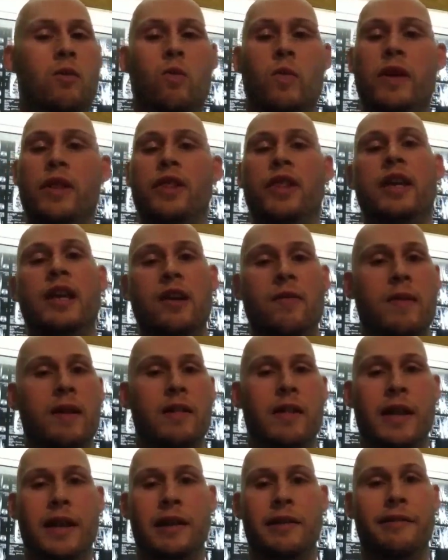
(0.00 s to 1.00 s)
we think of
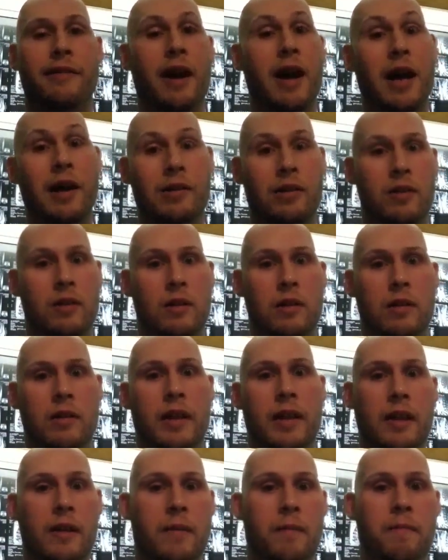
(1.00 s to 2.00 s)
it like a doctor,
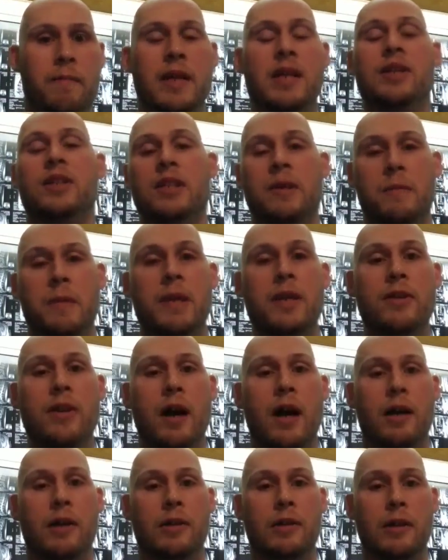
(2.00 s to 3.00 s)
like a PCP
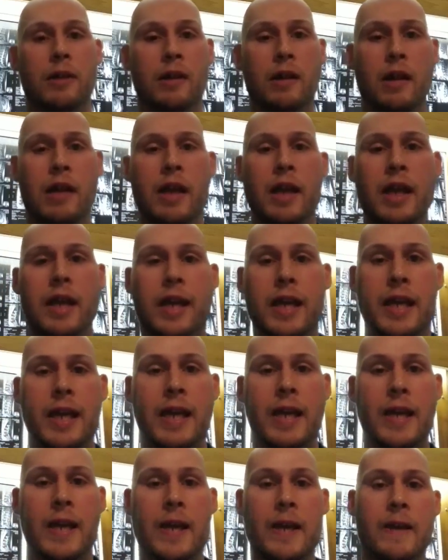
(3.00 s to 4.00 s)
doctor.
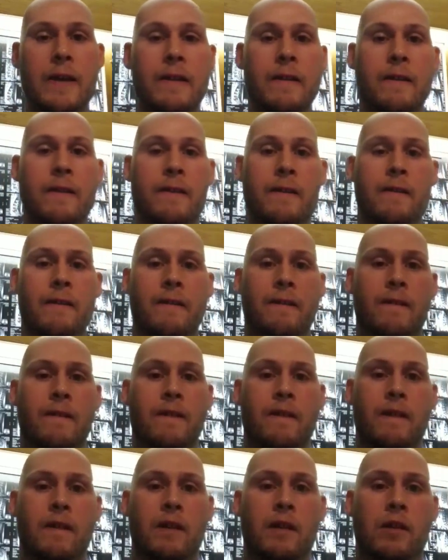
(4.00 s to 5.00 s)
And
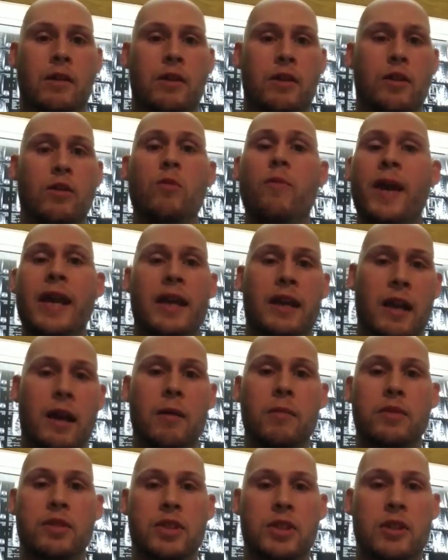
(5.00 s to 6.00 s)
you may
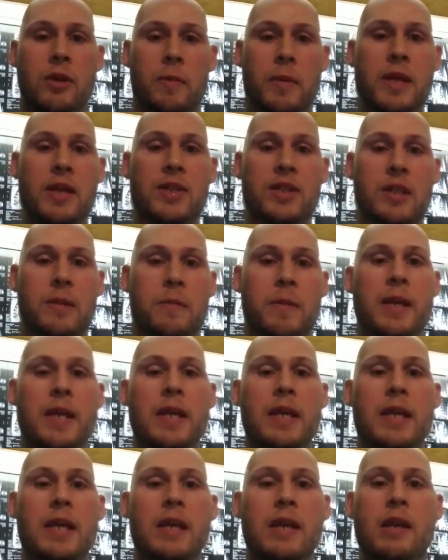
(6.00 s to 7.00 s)
come to your
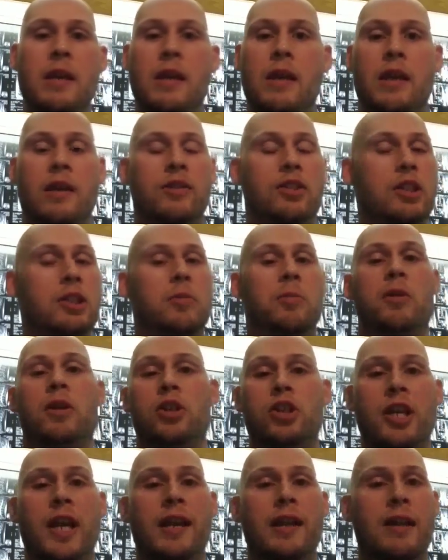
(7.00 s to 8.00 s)
PCP just for
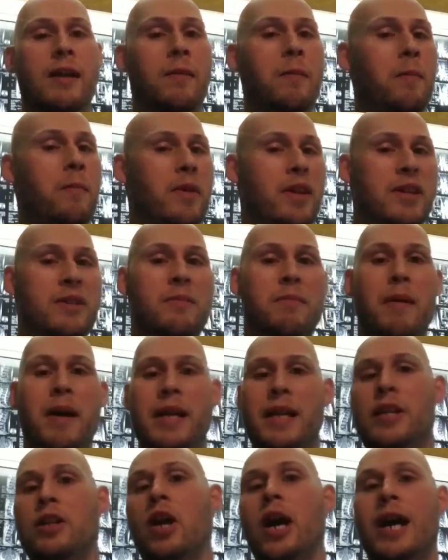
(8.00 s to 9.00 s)
a checkup, but you
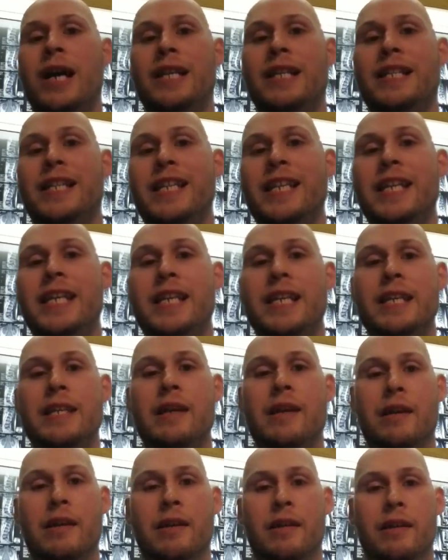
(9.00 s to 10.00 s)
might not
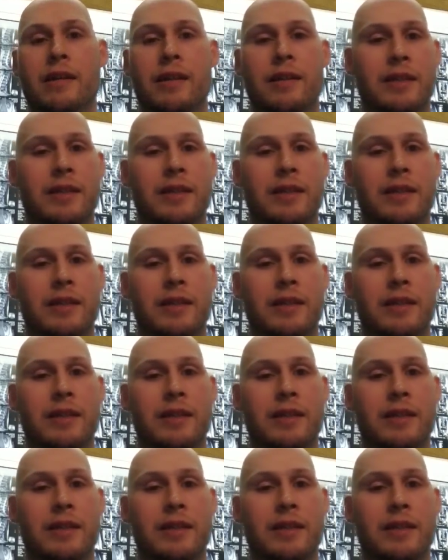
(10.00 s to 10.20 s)
need